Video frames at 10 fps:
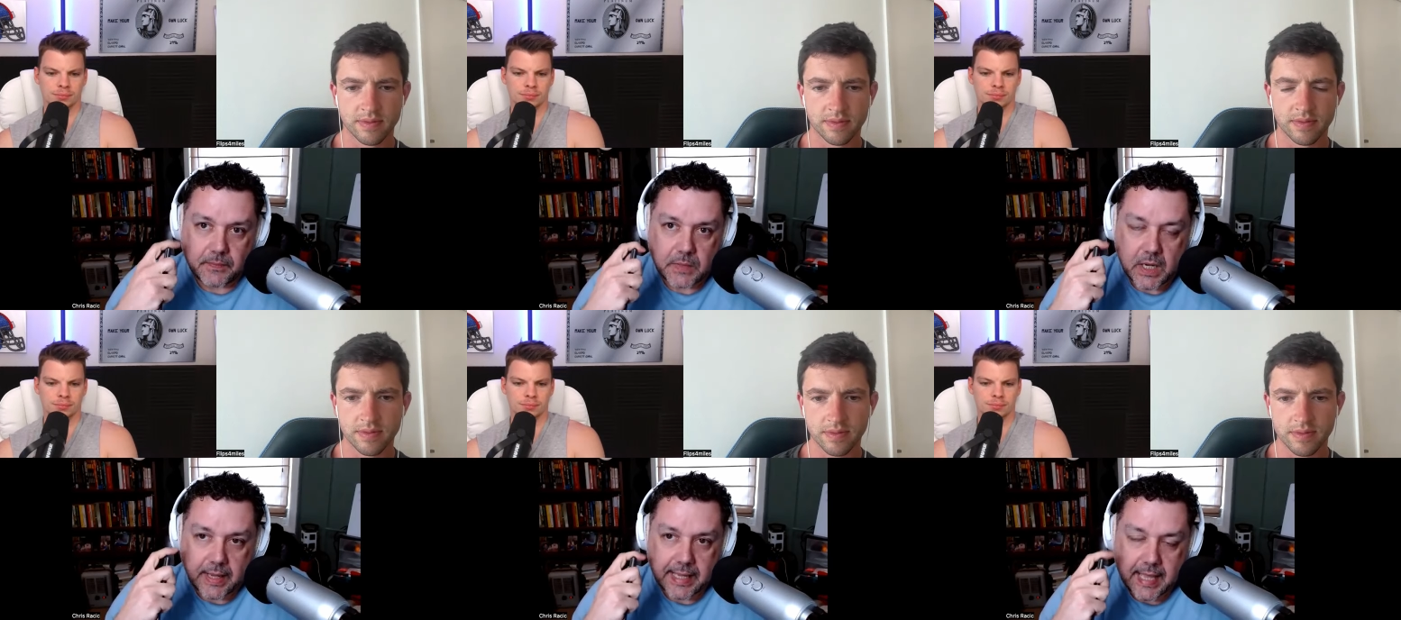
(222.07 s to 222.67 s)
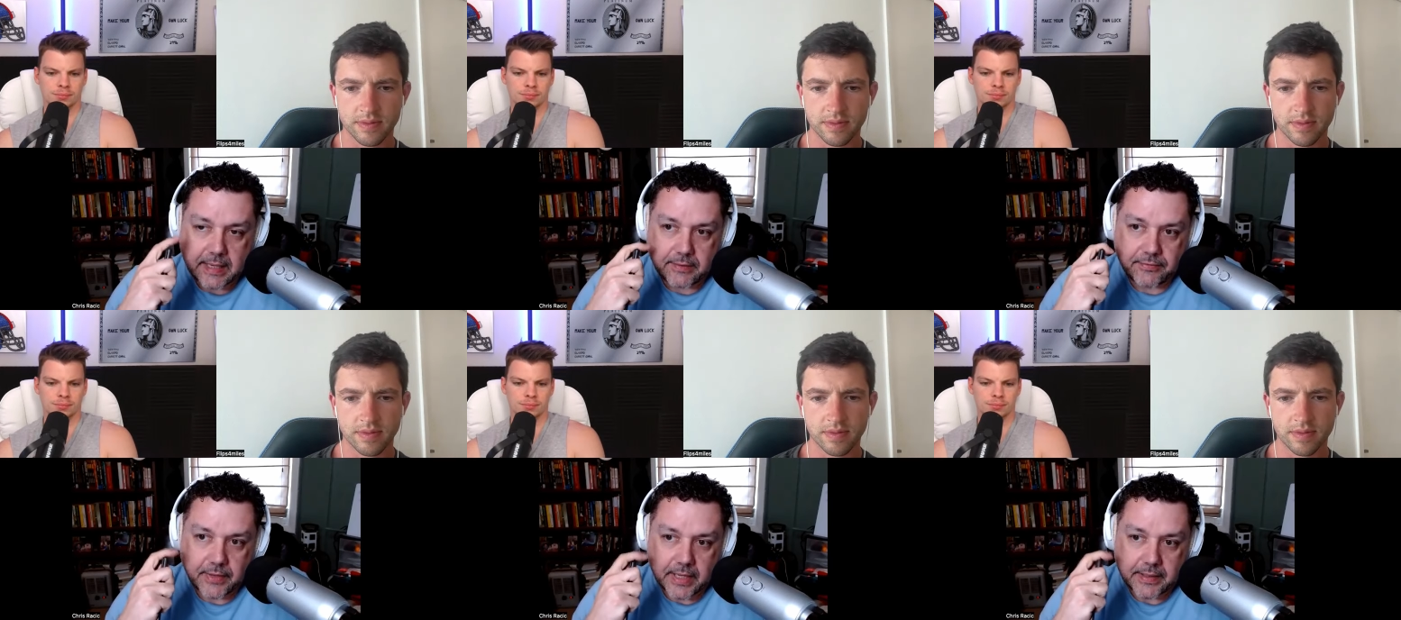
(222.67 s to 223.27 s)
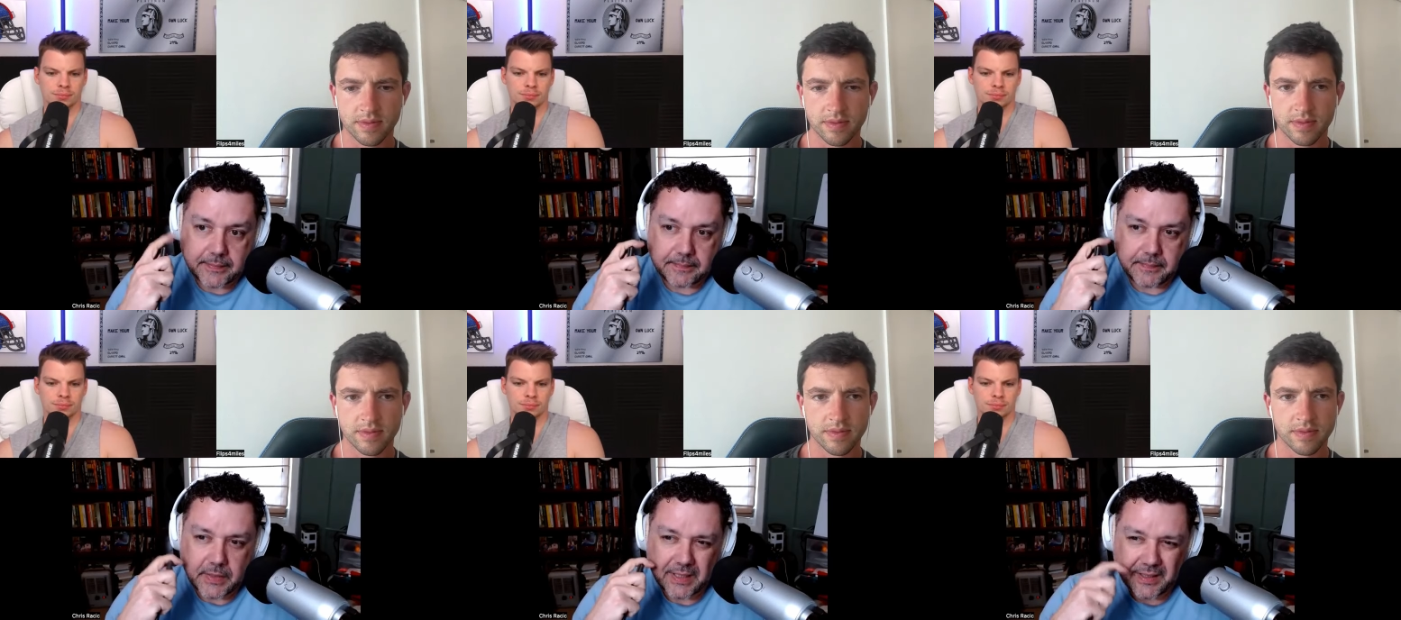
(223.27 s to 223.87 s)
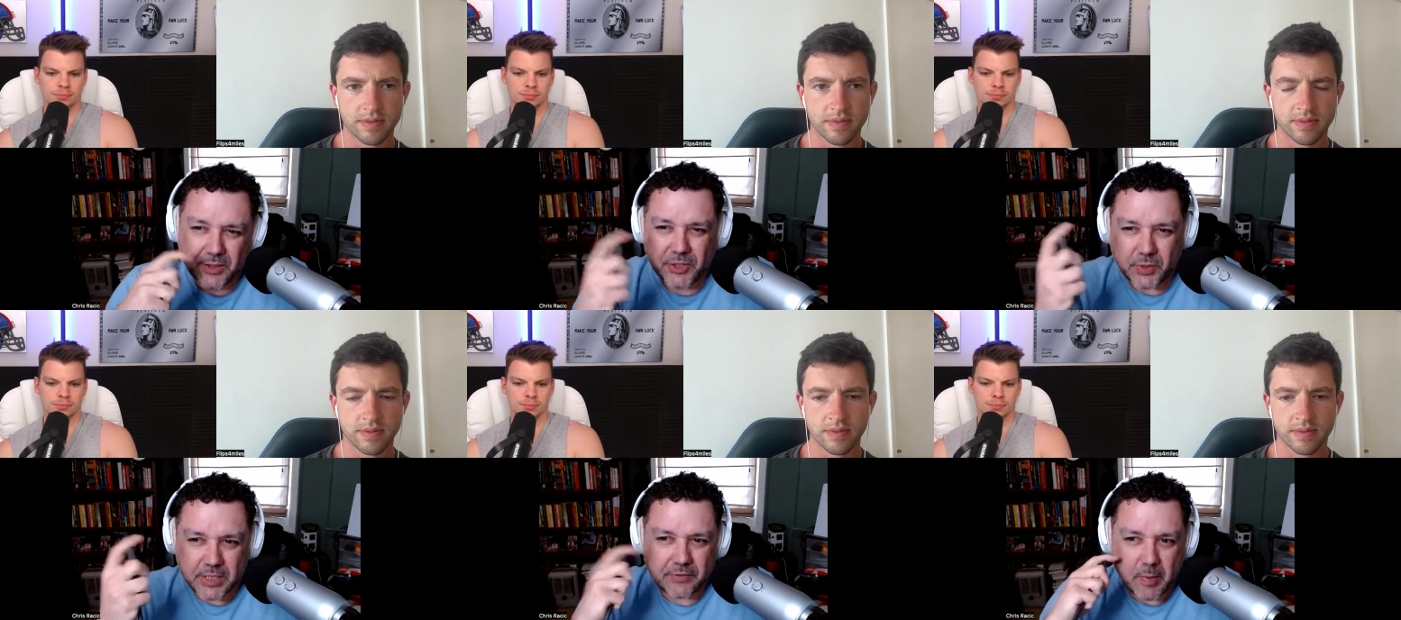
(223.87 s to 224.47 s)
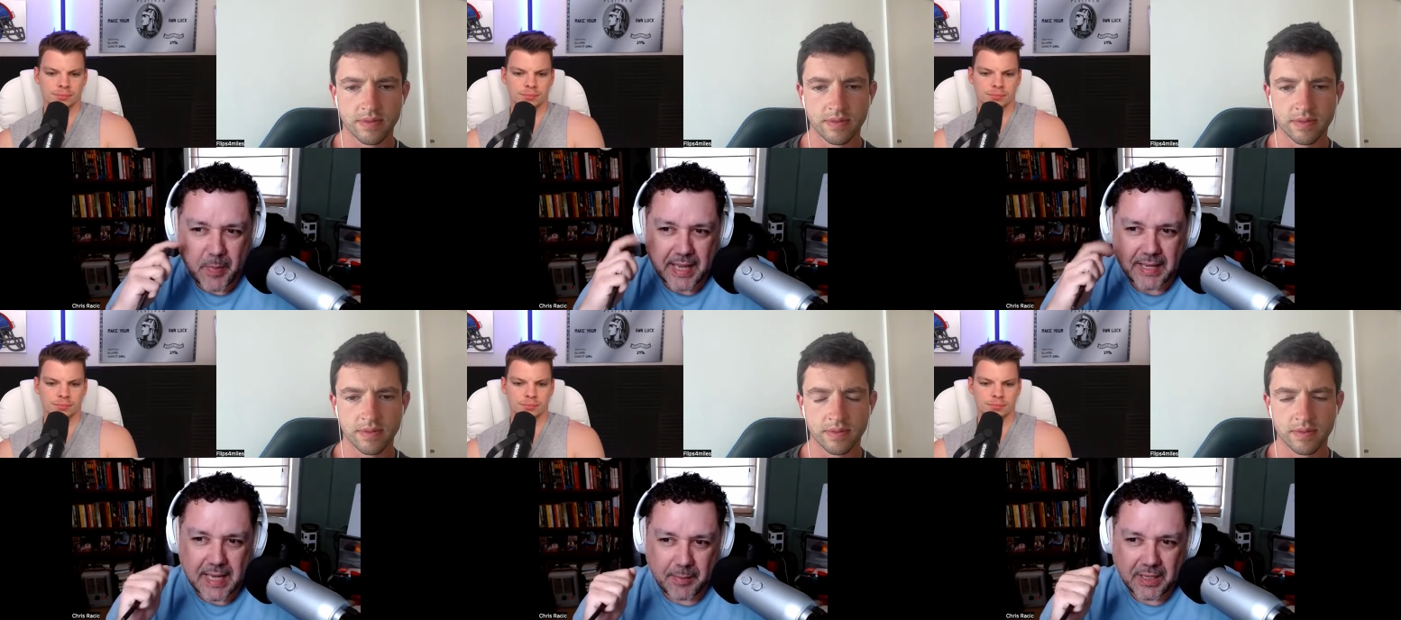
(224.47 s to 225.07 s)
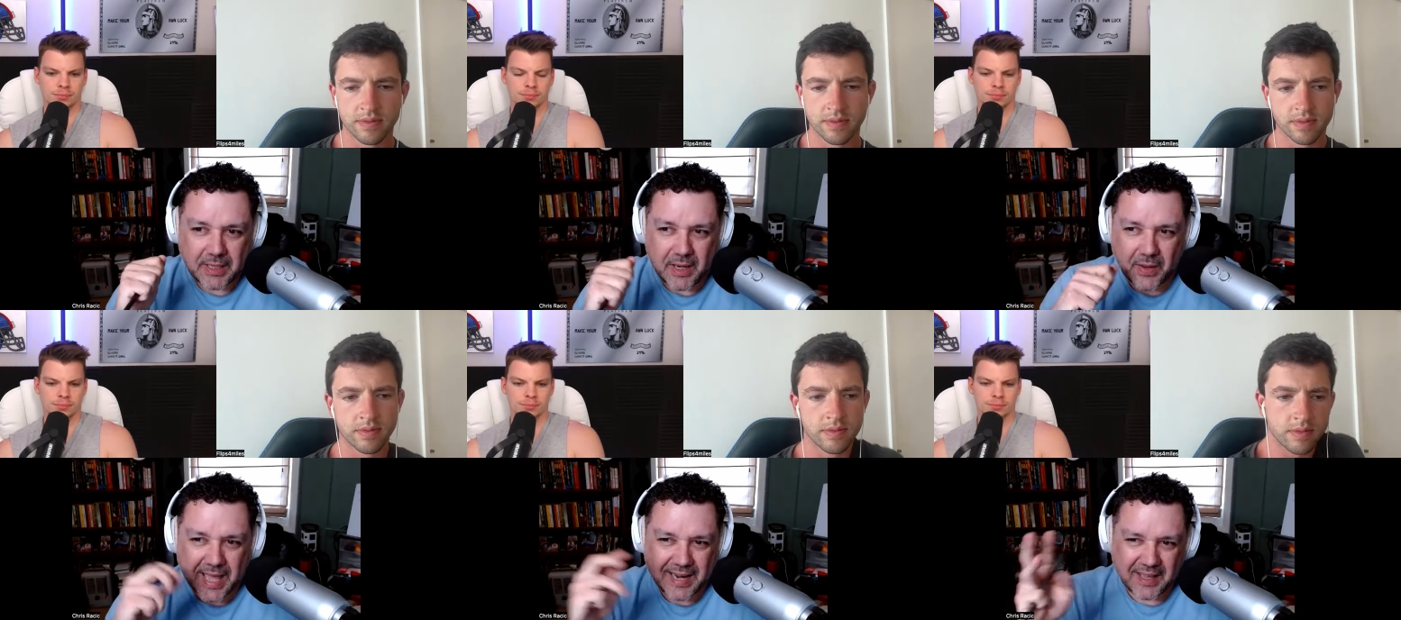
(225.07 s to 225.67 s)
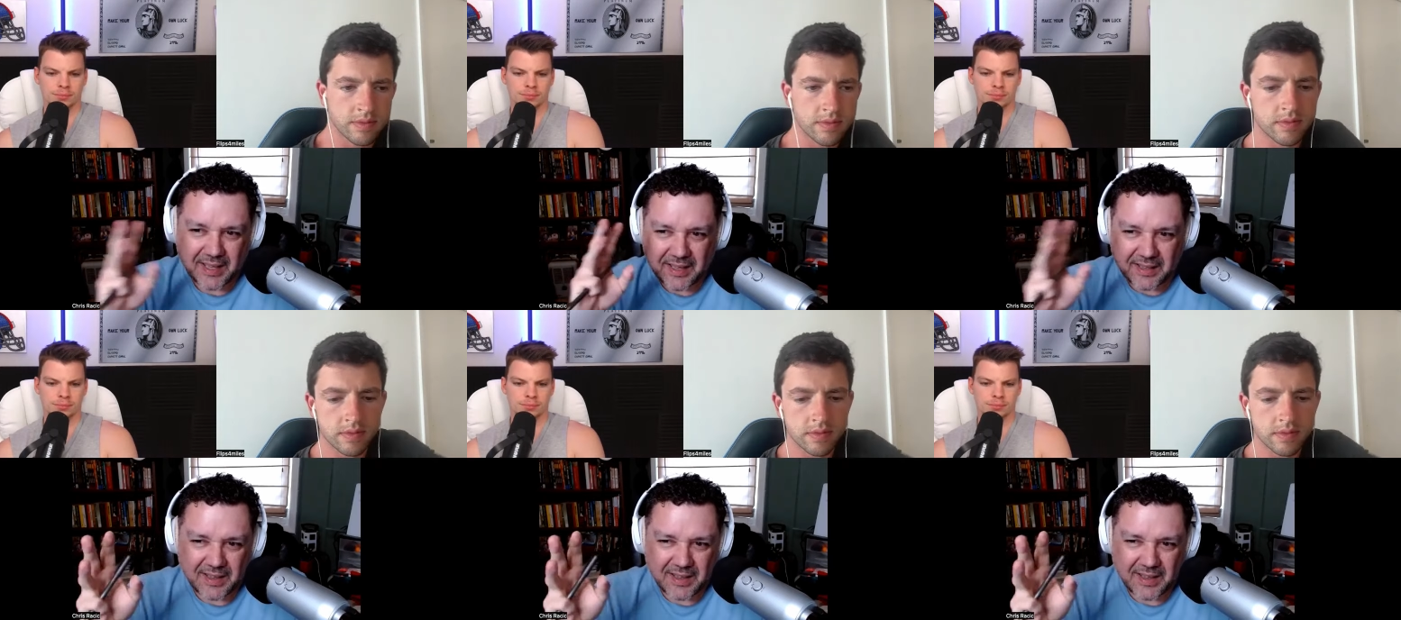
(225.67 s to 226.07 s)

Speaker 1: you know, I kind of uh, the uh, the stories from the pandemic, you know, kind of like a, uh,